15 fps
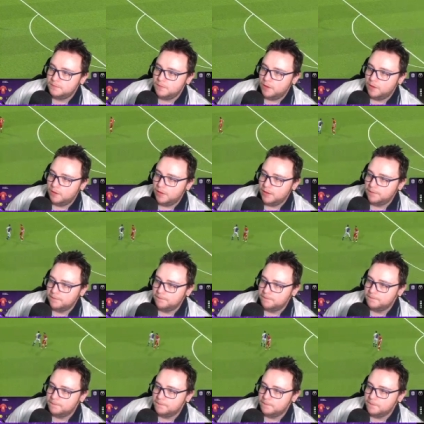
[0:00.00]
All right.
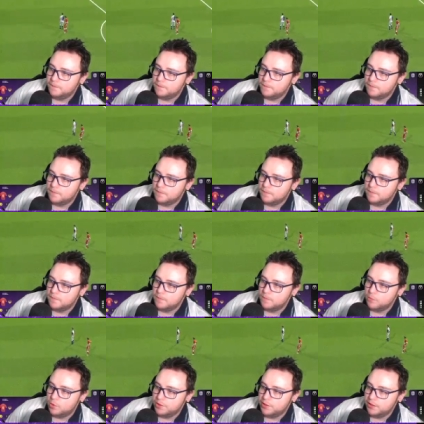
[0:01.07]

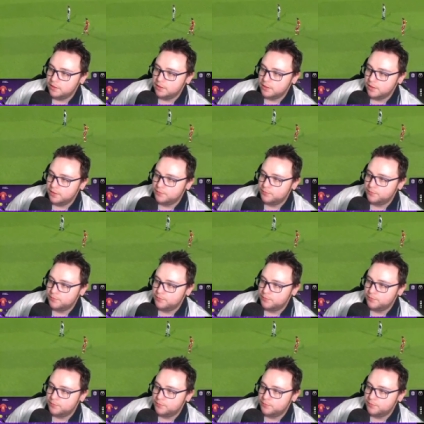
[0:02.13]
One yellow card